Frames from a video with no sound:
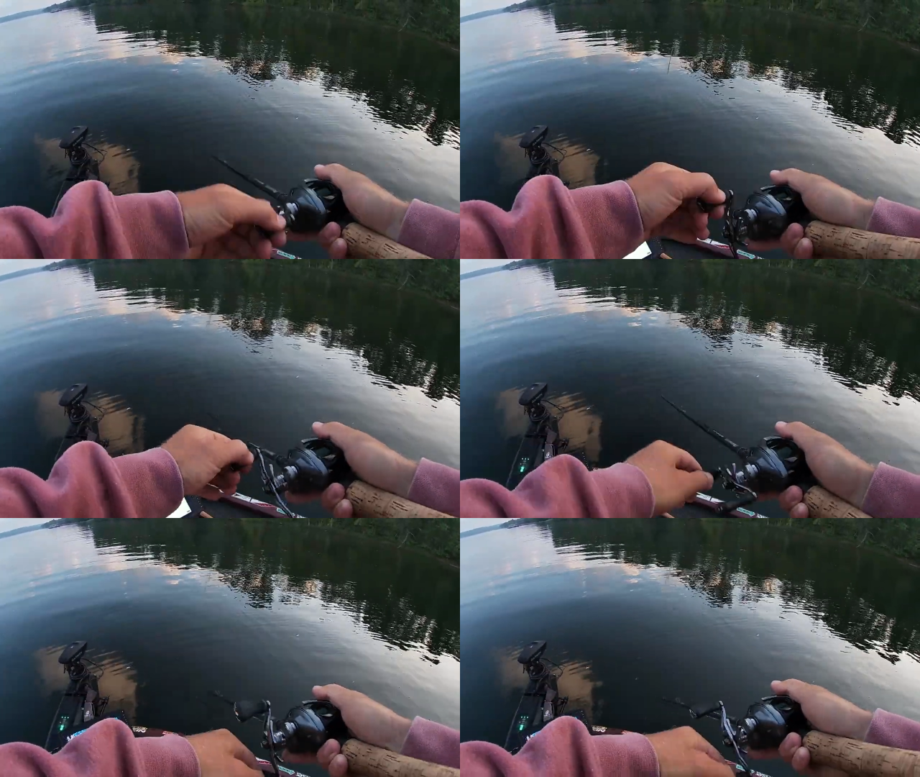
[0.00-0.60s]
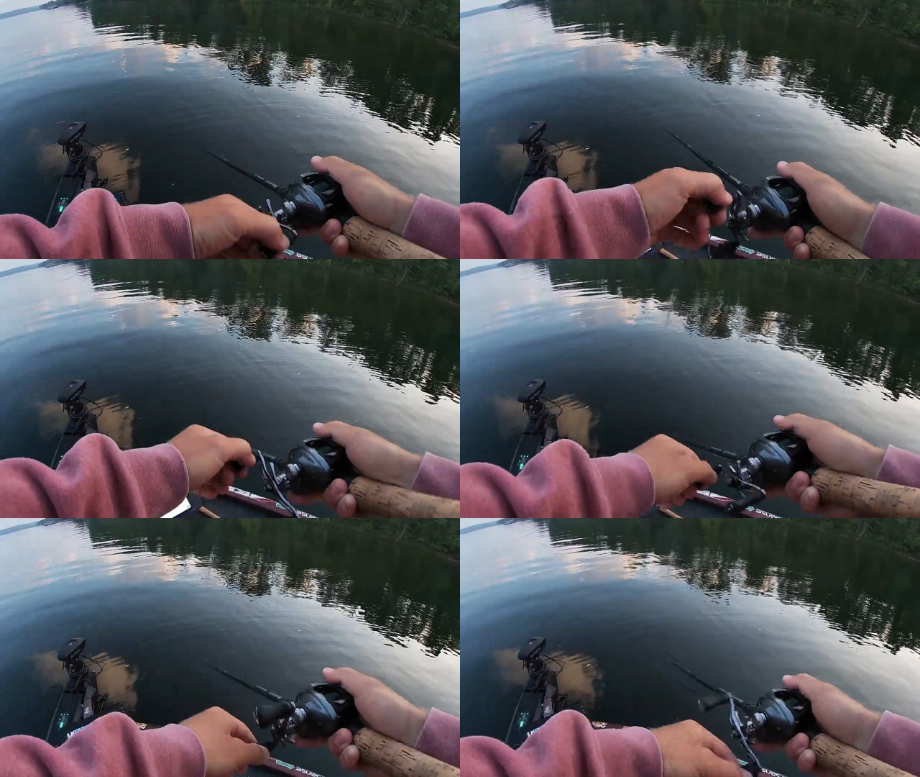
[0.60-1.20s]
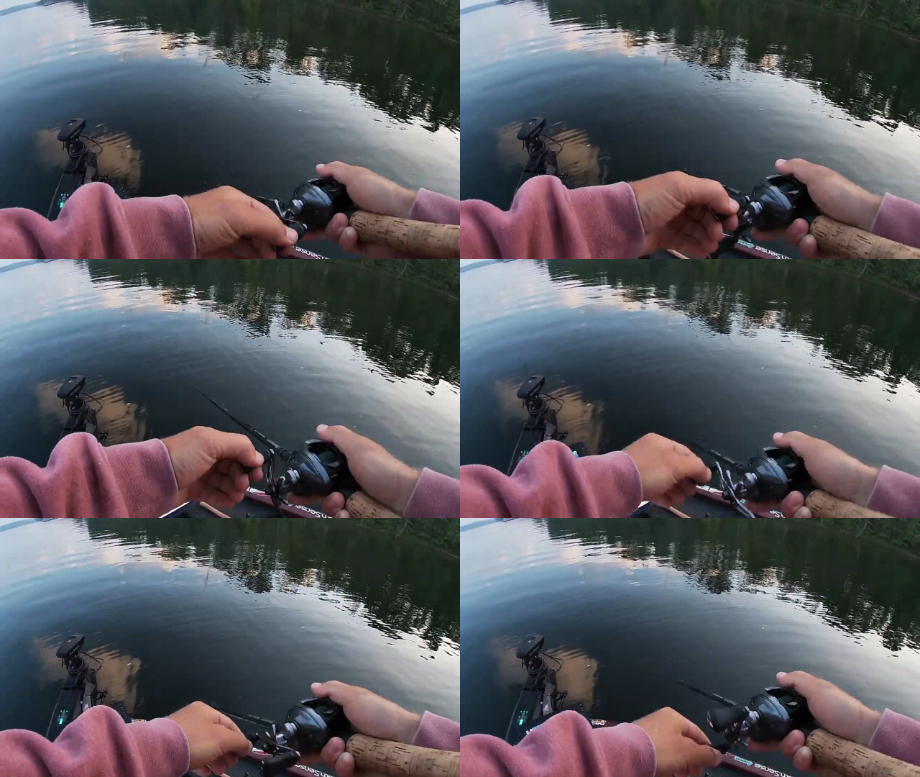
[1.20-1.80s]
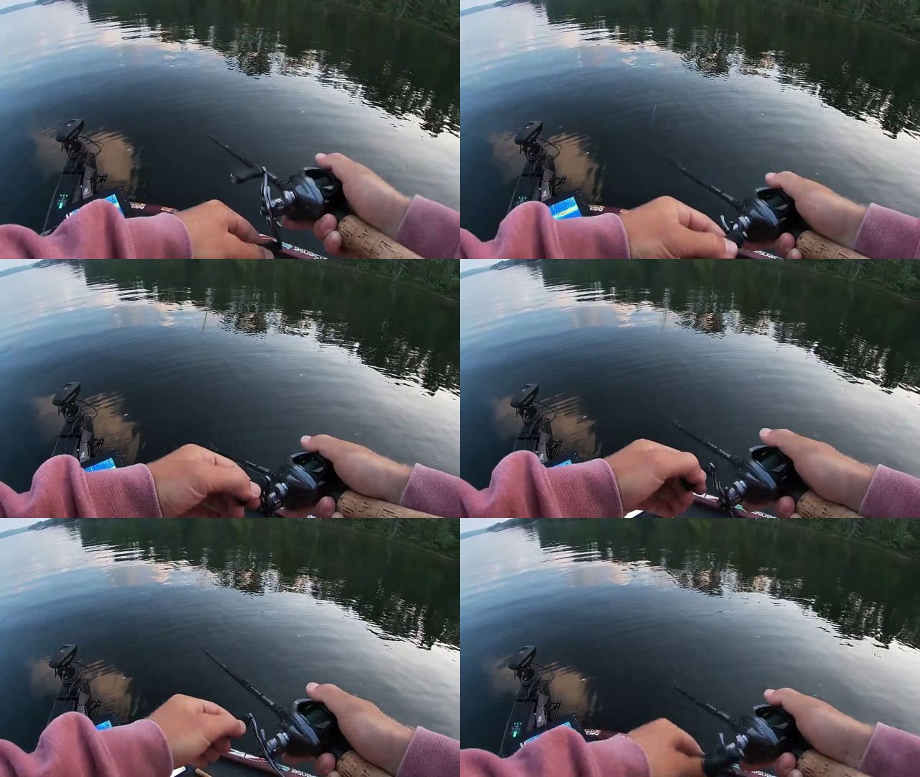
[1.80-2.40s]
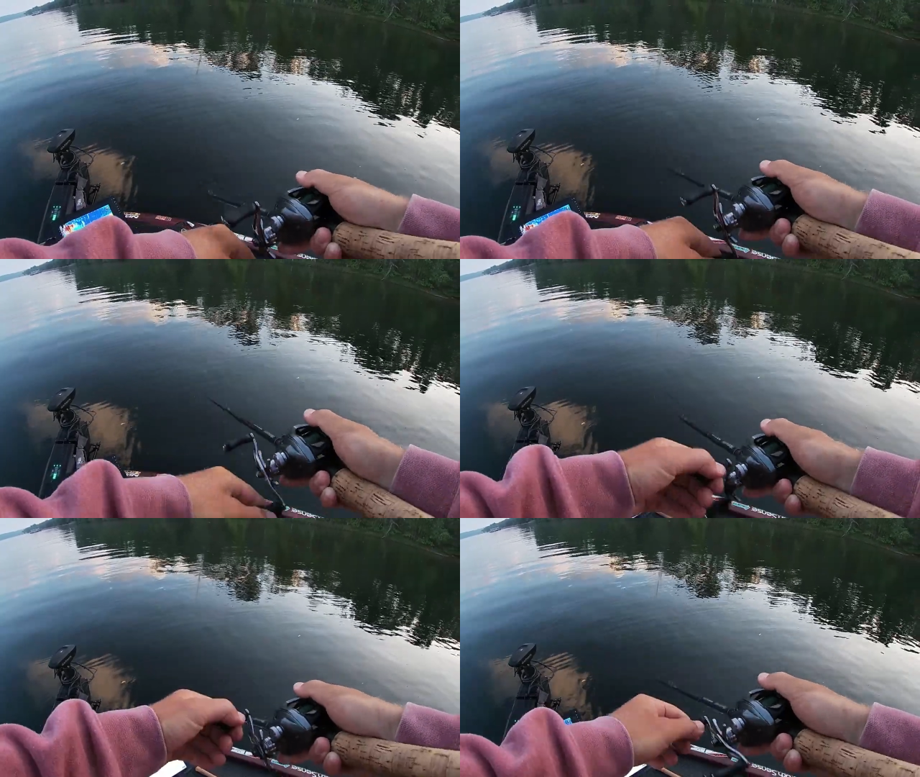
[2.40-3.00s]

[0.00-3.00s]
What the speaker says: (no speaker visible)